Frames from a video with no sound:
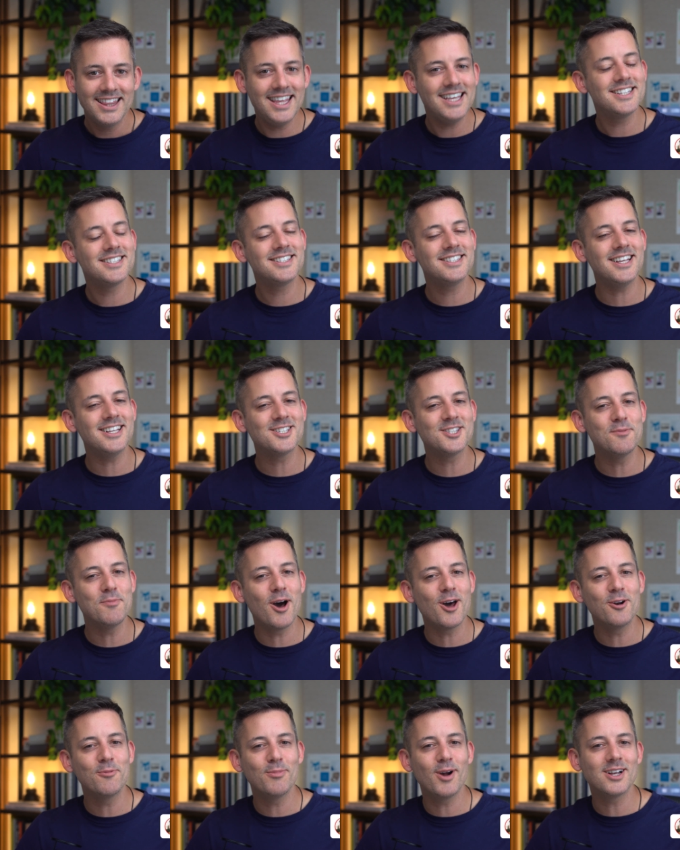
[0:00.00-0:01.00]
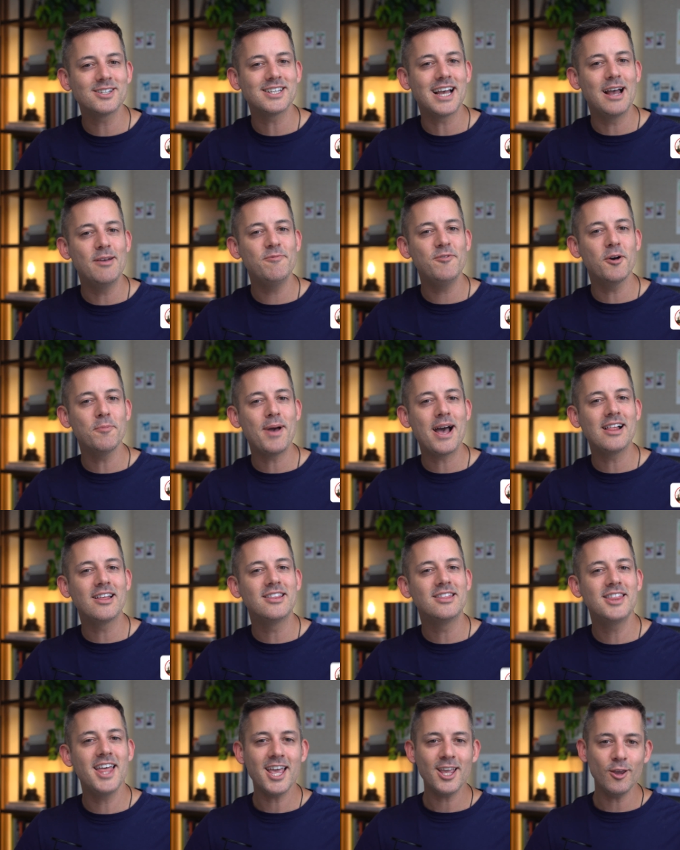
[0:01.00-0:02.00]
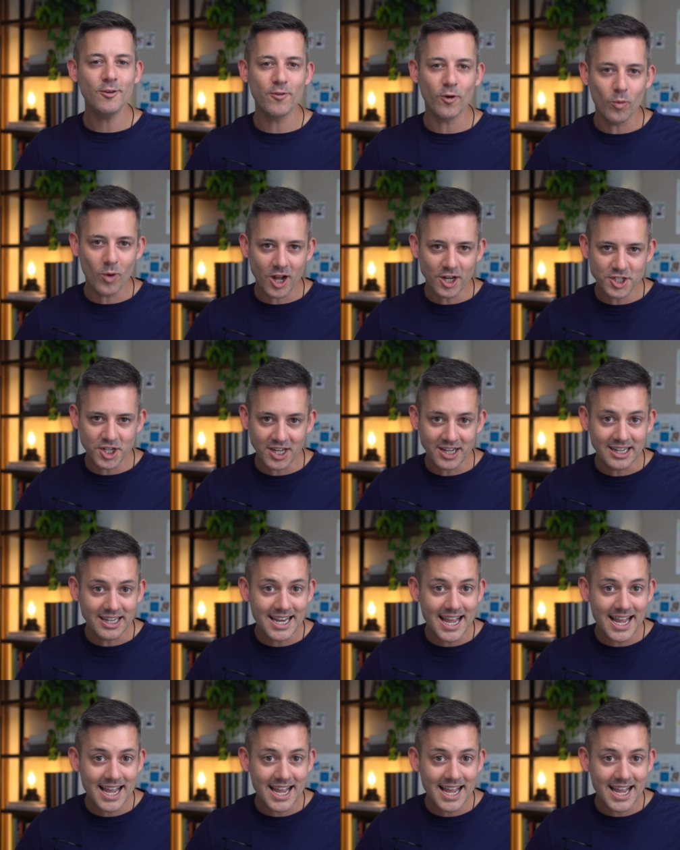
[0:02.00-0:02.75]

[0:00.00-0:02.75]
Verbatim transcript: This is The Modern Boss. I'm Phil Palin. Thank you for watching.